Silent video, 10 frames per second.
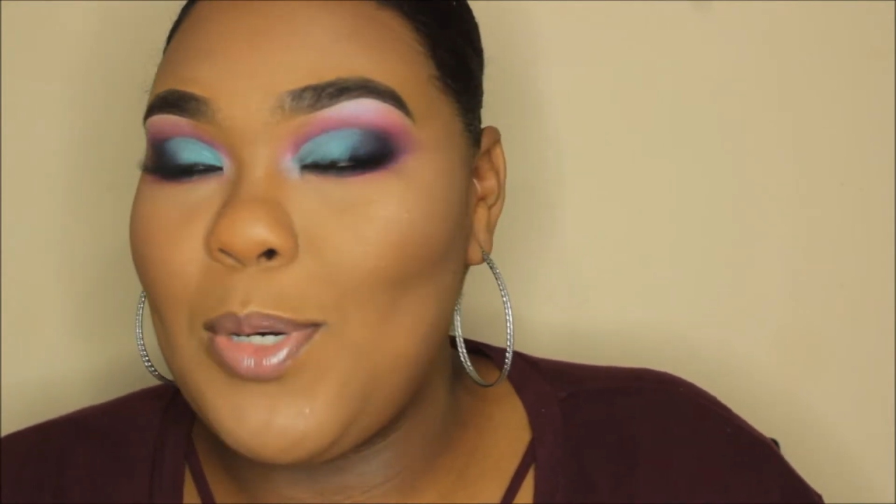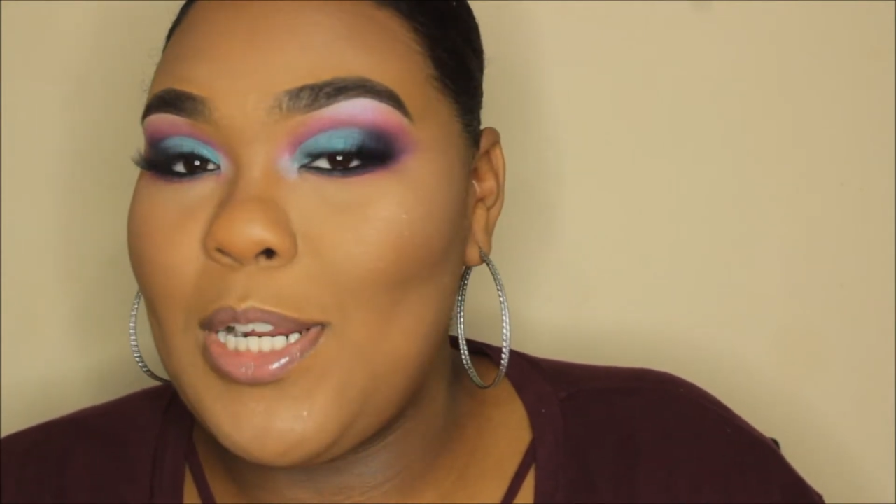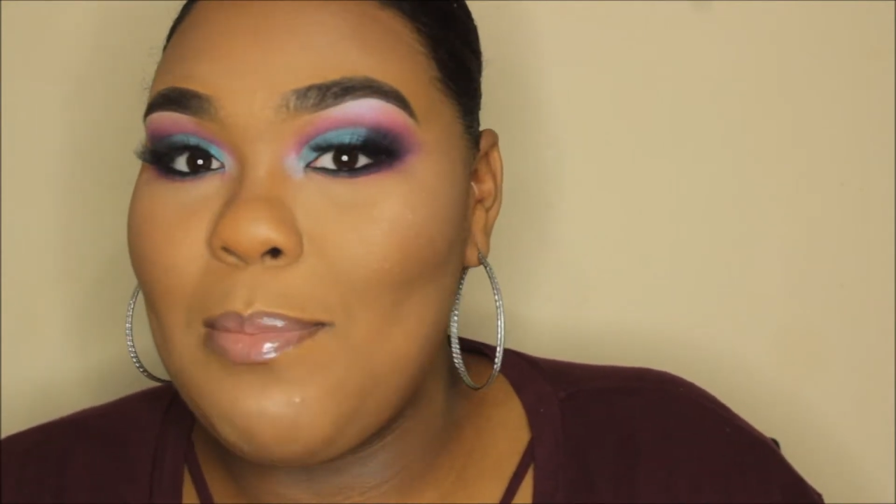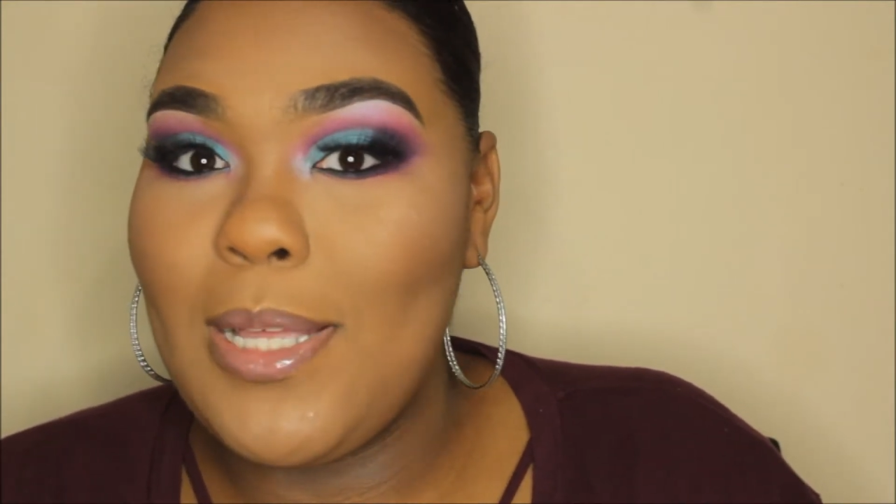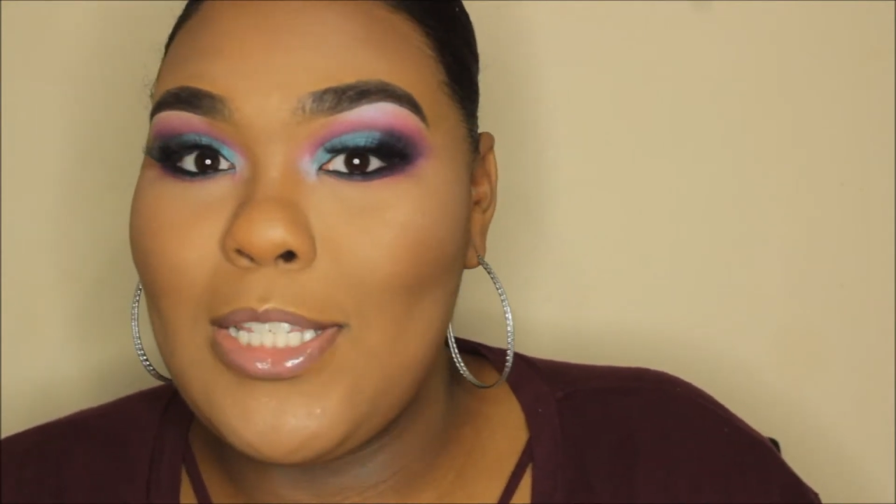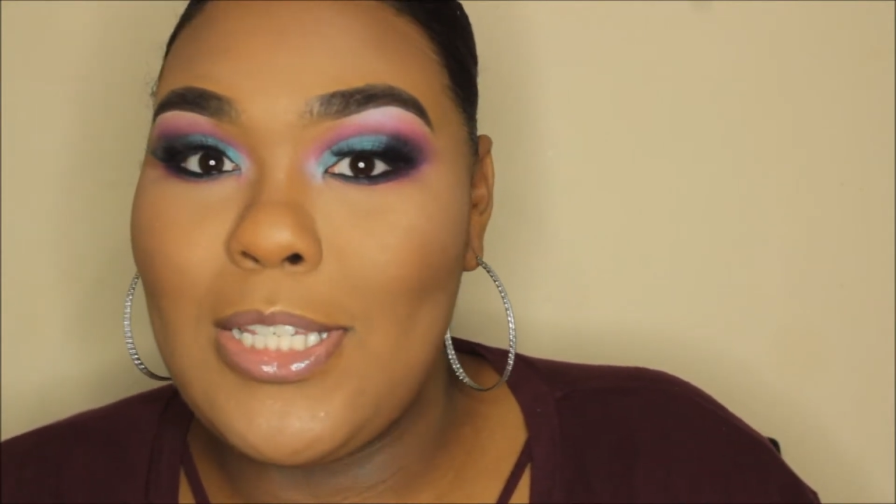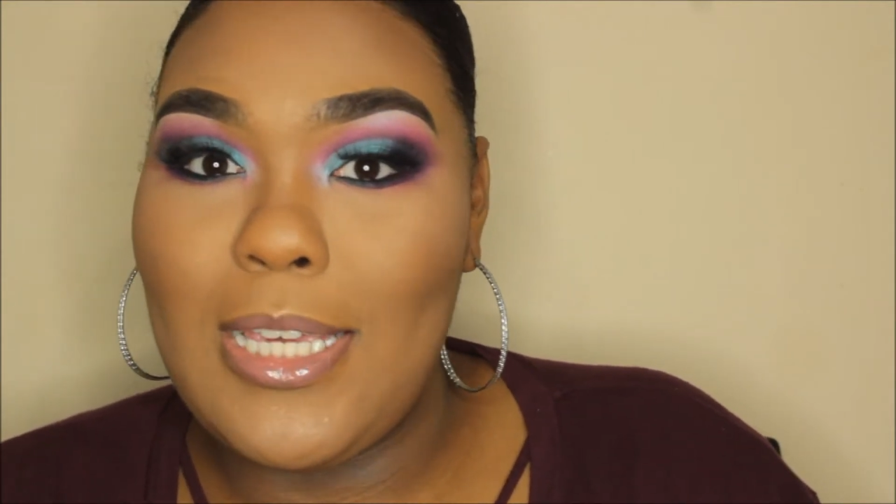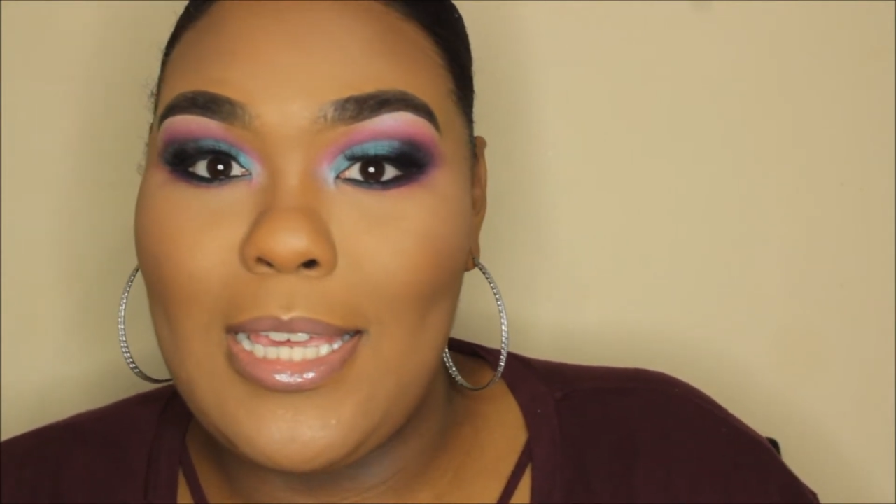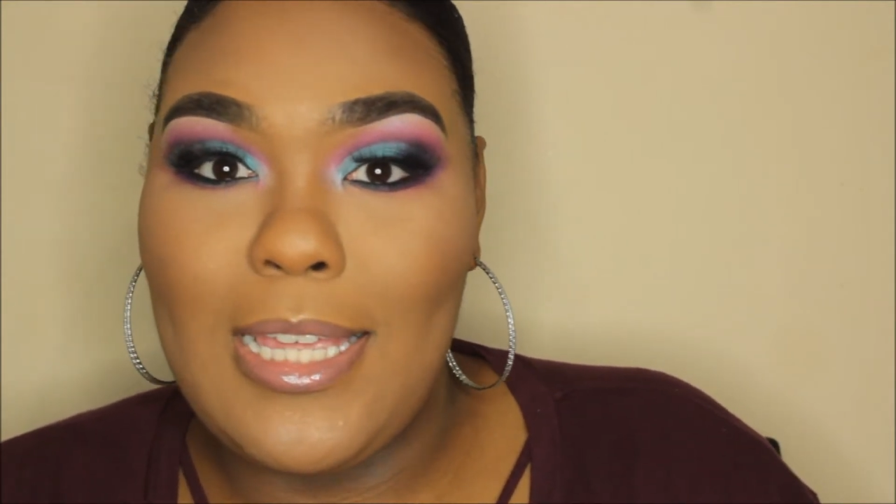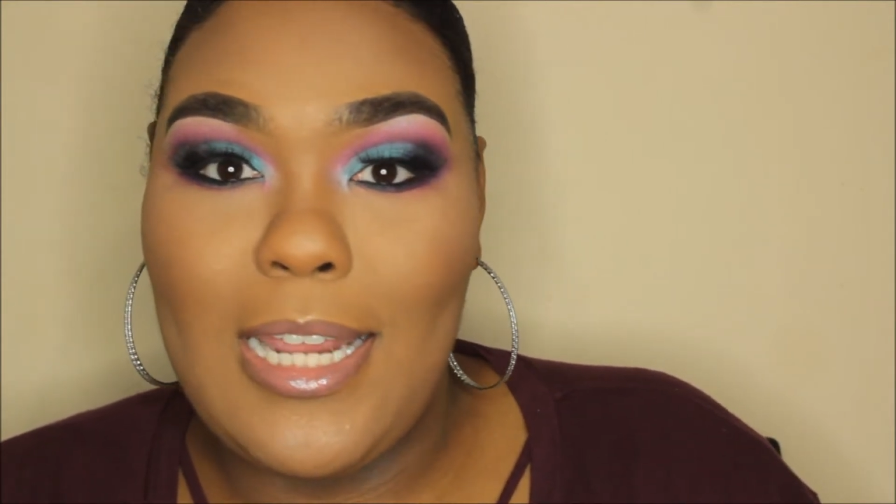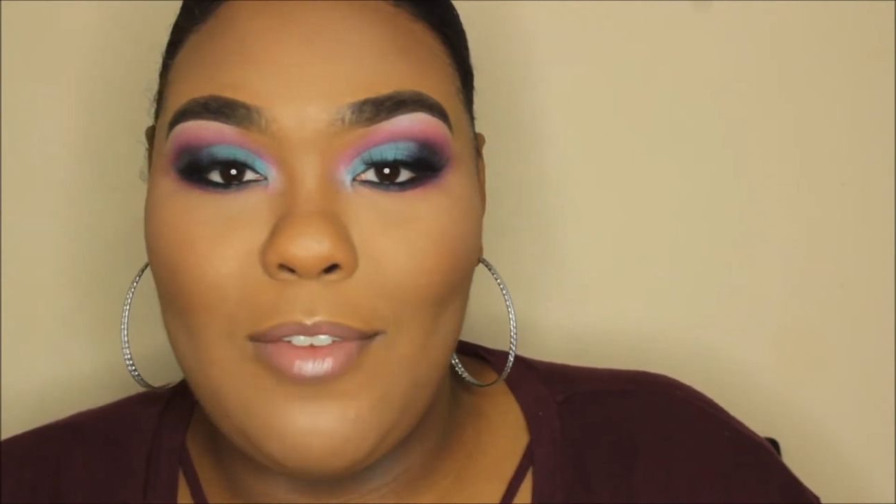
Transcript: pretty much it.